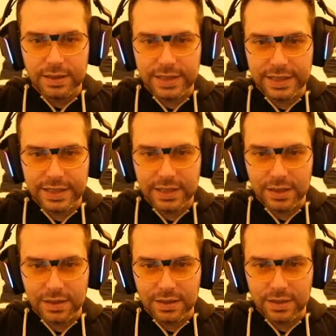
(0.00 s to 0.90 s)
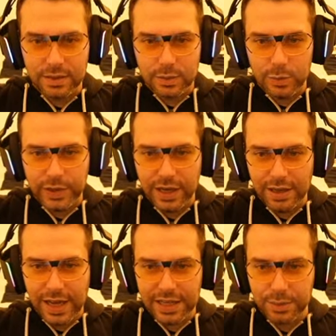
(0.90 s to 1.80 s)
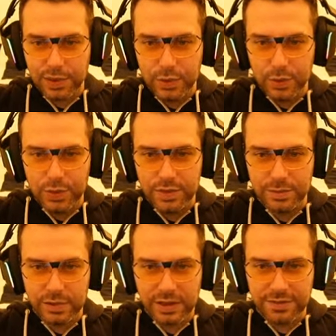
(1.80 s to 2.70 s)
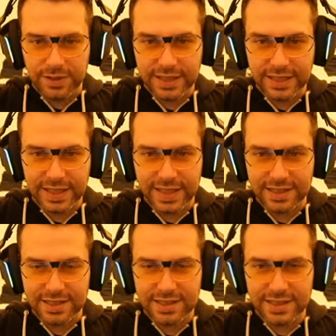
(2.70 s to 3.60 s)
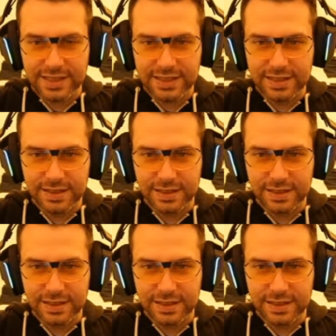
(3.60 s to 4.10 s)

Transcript: Teal. We are light blue. We are fighting against teal.